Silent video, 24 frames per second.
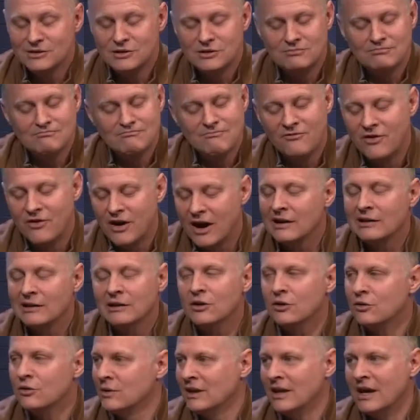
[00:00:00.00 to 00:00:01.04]
very
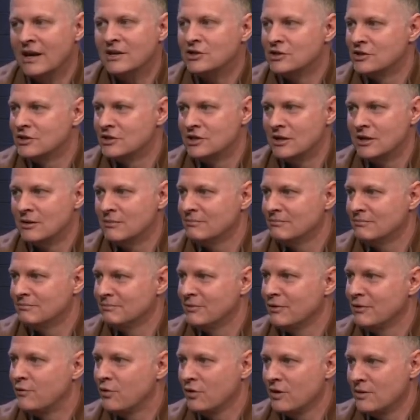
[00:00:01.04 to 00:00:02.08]
little relationship yes.
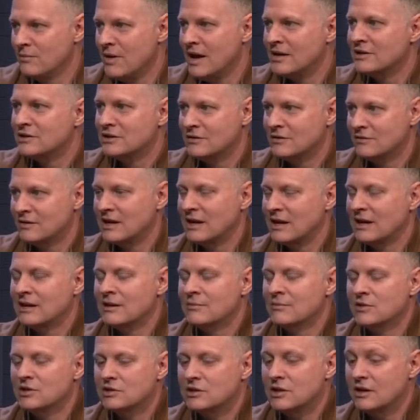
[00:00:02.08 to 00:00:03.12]
before the message of the
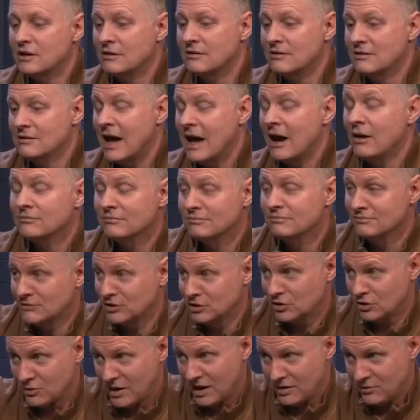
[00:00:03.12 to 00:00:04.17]
kingdom is shared. Yes. Now, it's
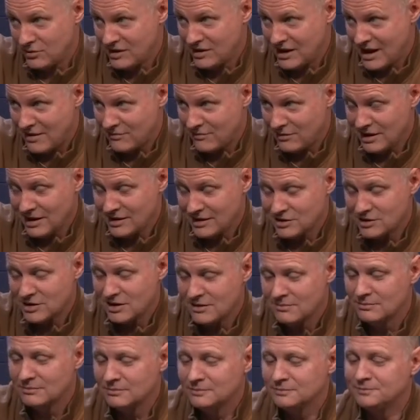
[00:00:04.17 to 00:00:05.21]
great when you have
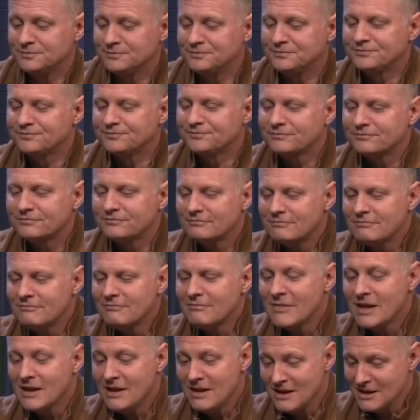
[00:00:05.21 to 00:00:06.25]
relationship. Yes.
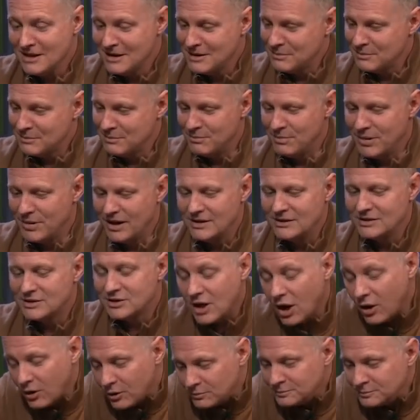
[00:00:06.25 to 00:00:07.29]
But
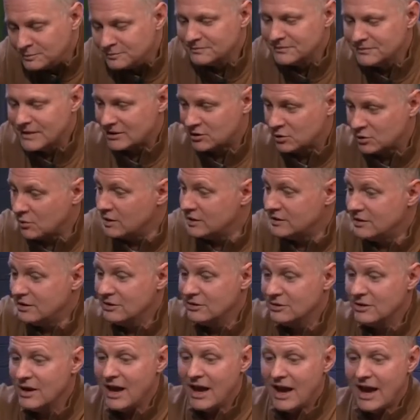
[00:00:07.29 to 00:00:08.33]
so that's what we
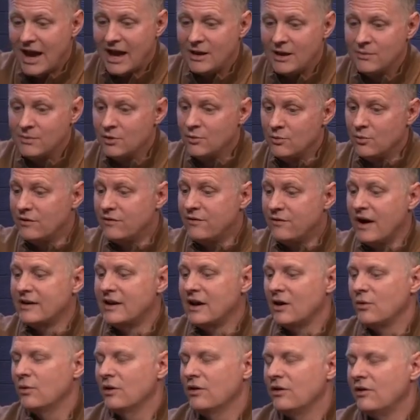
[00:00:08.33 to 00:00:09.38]
do, and then we find
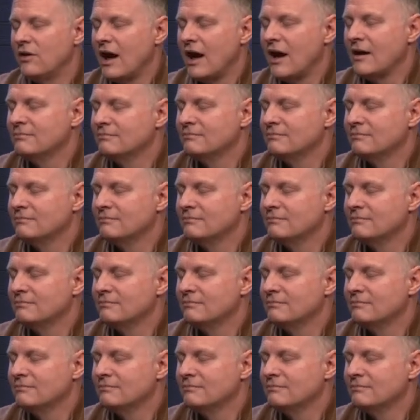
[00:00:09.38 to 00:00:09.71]
out where they're at.